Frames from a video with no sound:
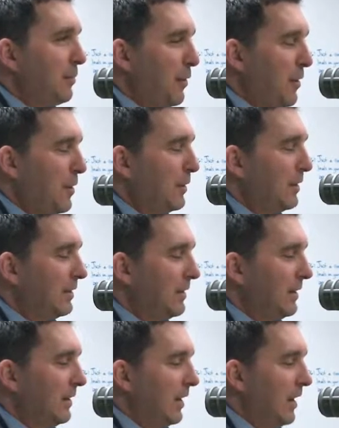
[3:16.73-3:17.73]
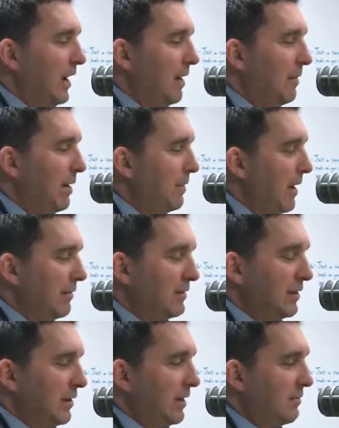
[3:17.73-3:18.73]
Paul, and um, I'm
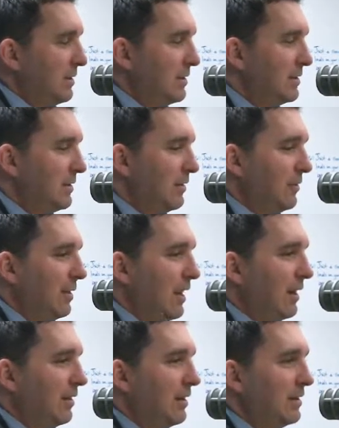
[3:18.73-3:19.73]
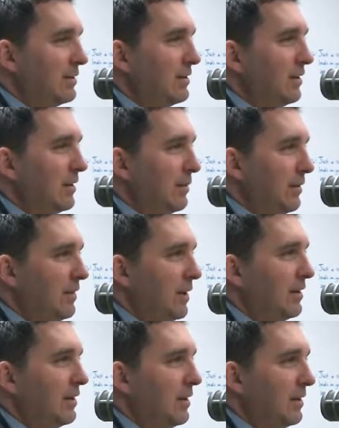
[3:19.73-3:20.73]
obviously going to miss you know a lot of things you know that we've
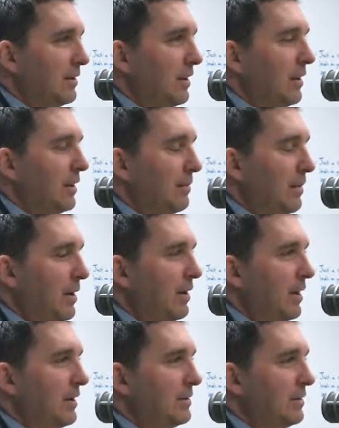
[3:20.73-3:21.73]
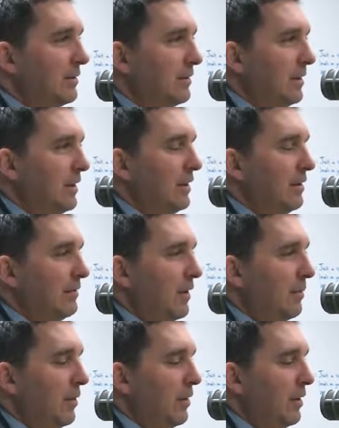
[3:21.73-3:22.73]
done here at uh, the Paradise and
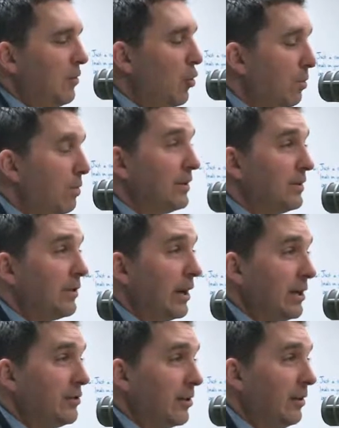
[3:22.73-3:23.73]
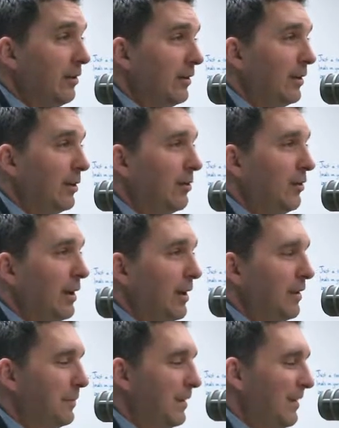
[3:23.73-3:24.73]
Faribault. I won't be a stranger. You know,
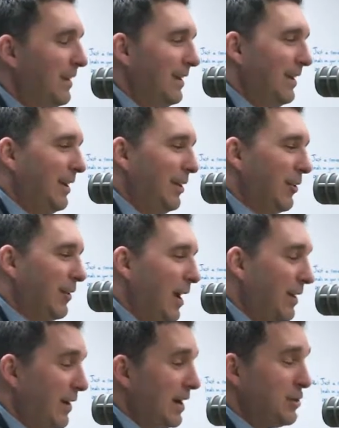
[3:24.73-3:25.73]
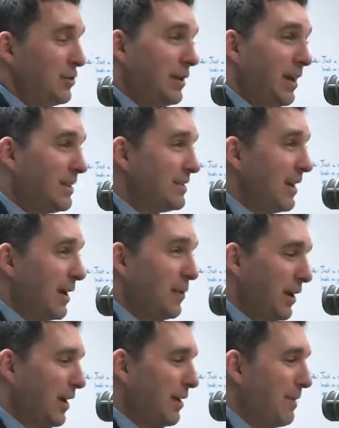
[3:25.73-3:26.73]
um, that's you know, good. I've got two kids, and I want
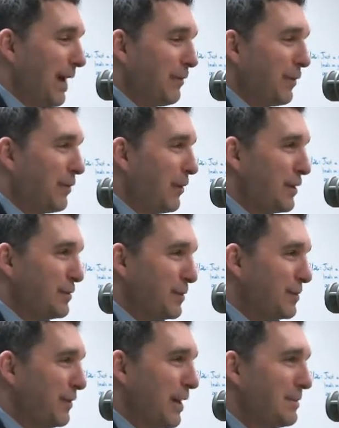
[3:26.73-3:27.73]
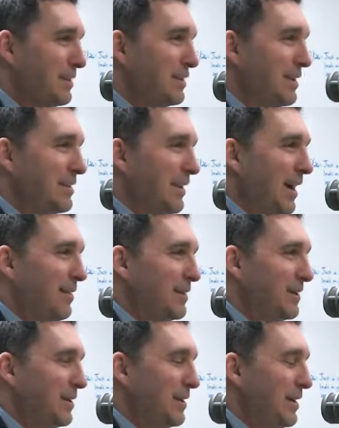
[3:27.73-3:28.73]
to come back for the Crossroads family season,
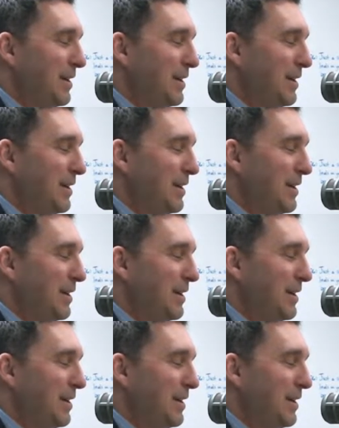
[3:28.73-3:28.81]
obviously.